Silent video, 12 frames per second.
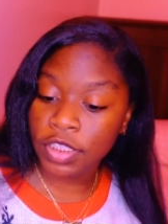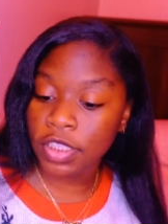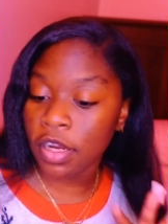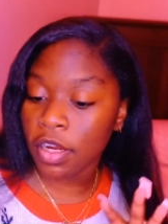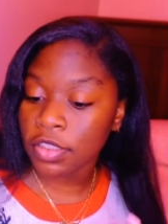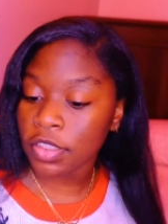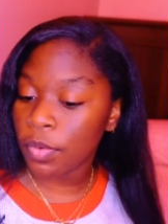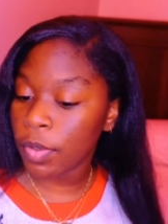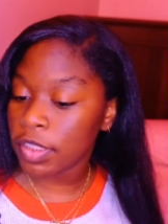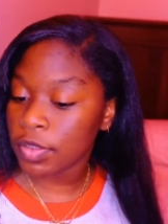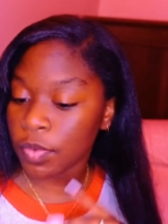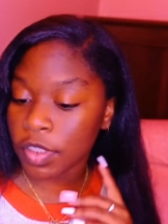It also
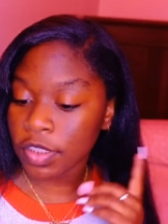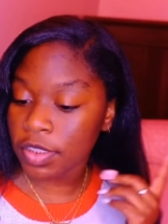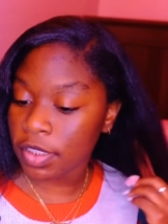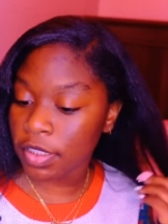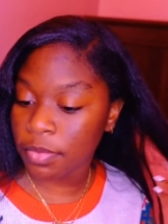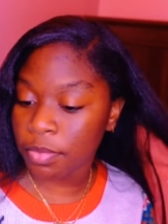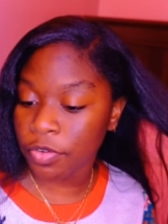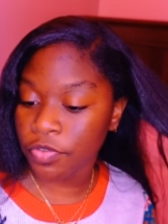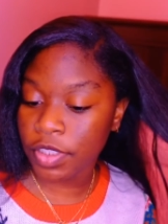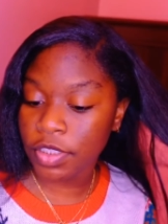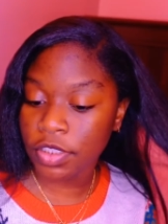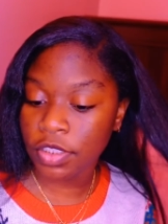works wonders in the
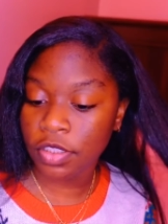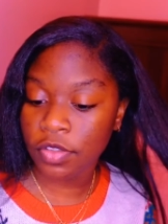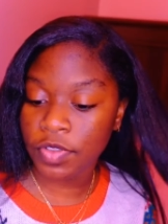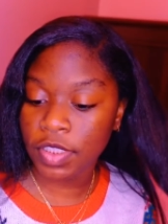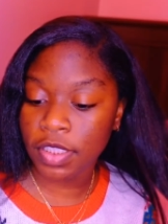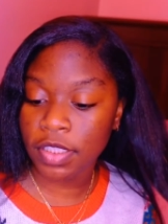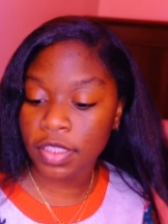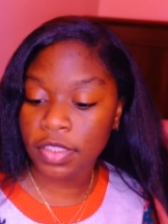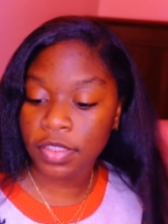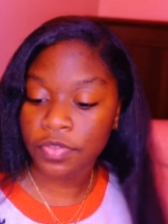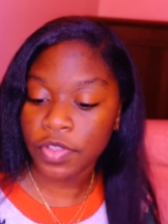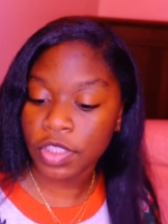prevention of
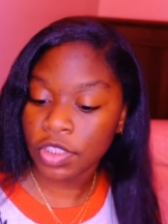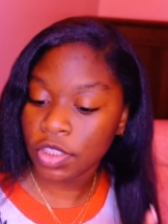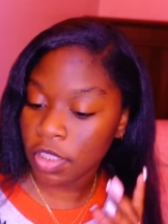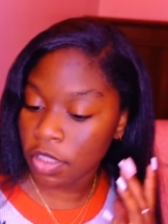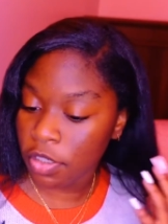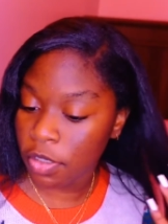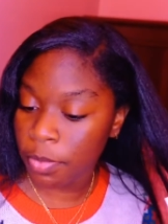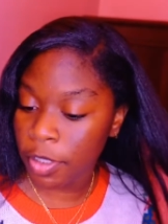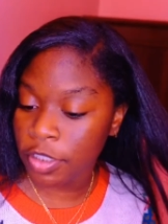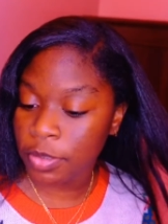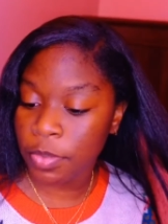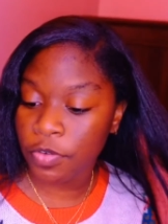sickness, infection, and
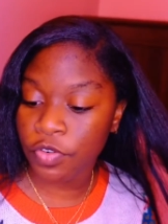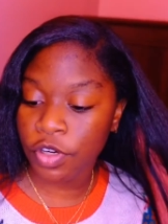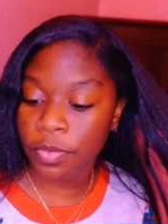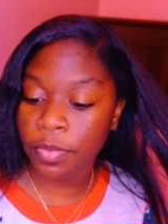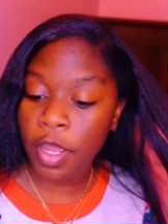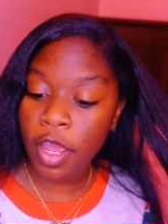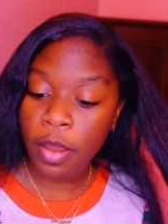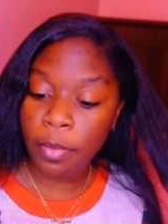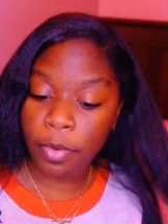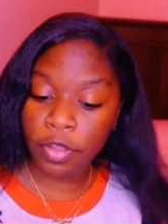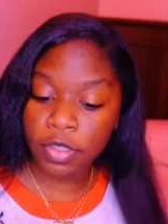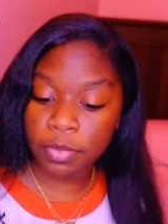embarrassment for
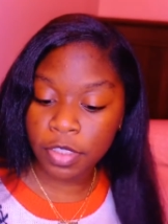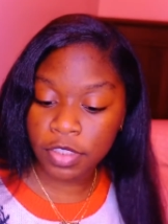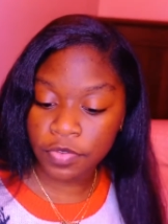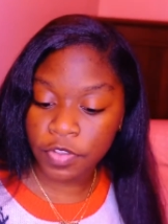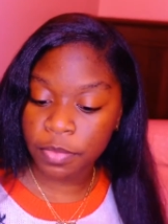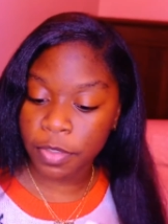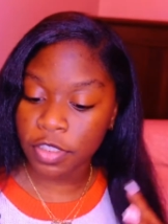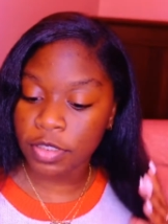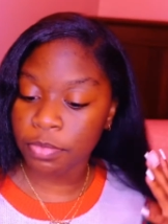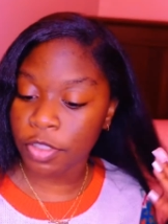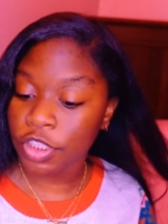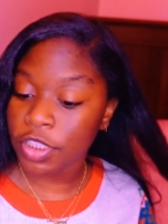both the males and females.
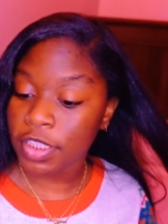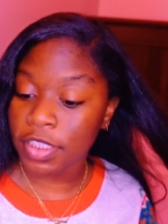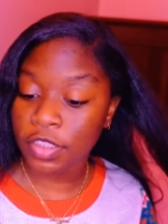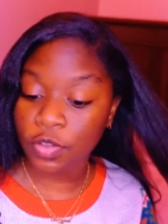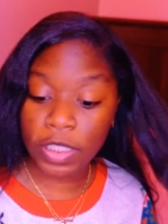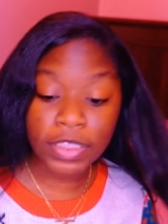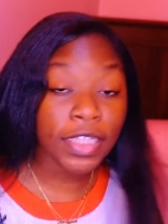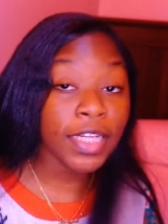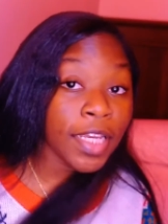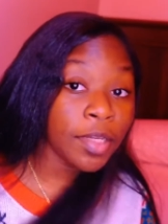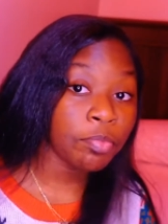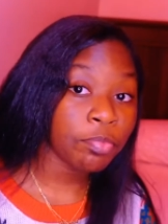Brush your teeth twice a
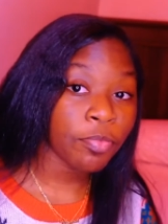day.